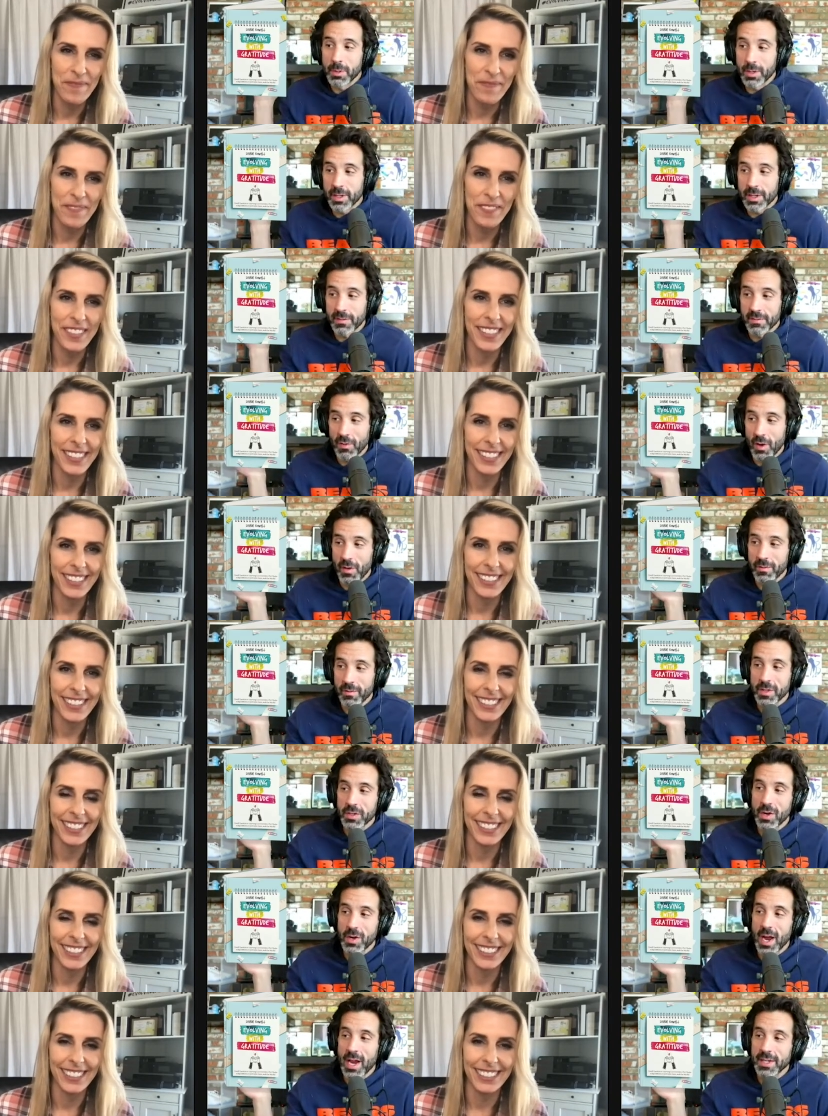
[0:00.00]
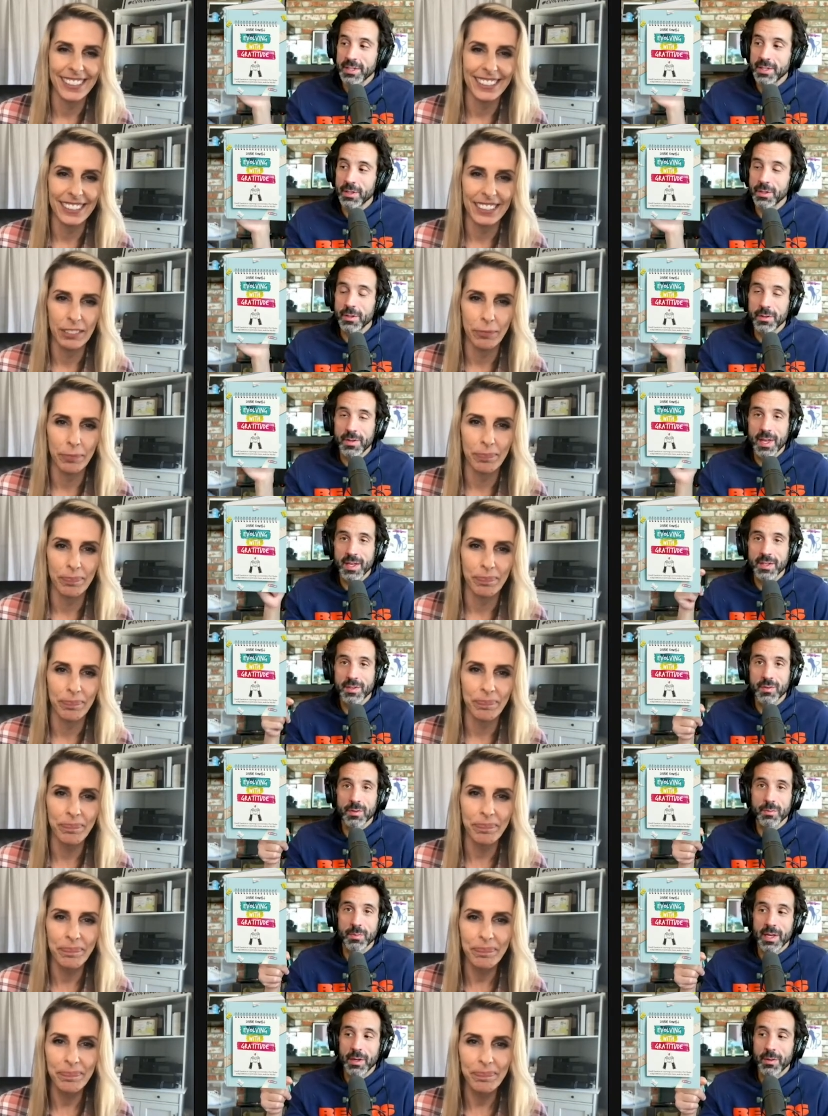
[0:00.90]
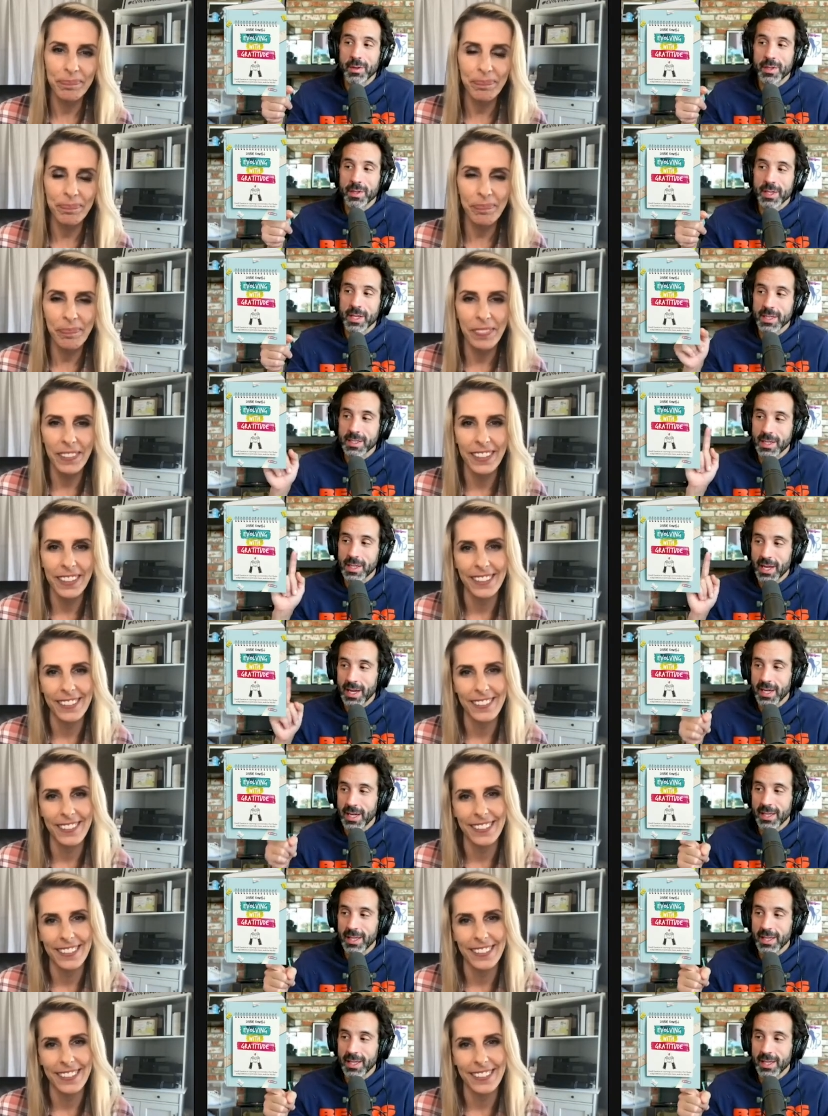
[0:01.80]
Speaker 1: Evolving Gratitude. Thanks for being with us, Lainie.